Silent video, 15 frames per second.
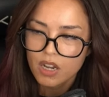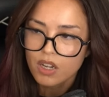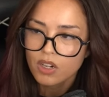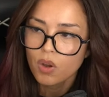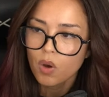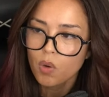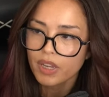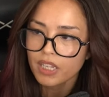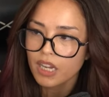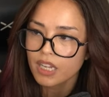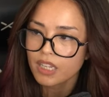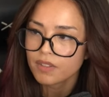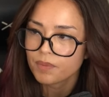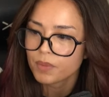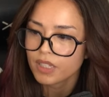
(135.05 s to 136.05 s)
No, I, I,
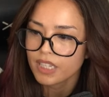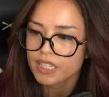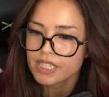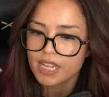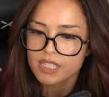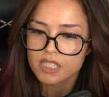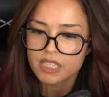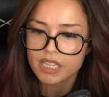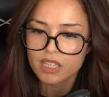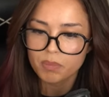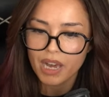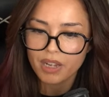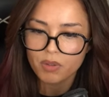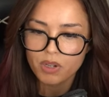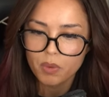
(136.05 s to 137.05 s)
it takes skill, but
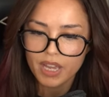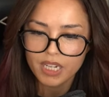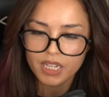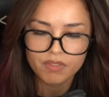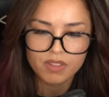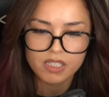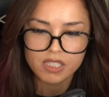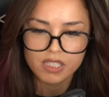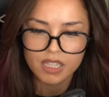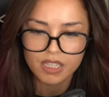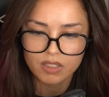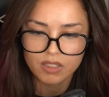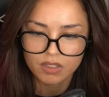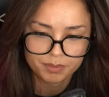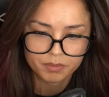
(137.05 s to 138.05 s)
I don't know any of the
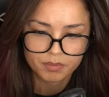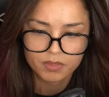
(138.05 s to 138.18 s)
skill.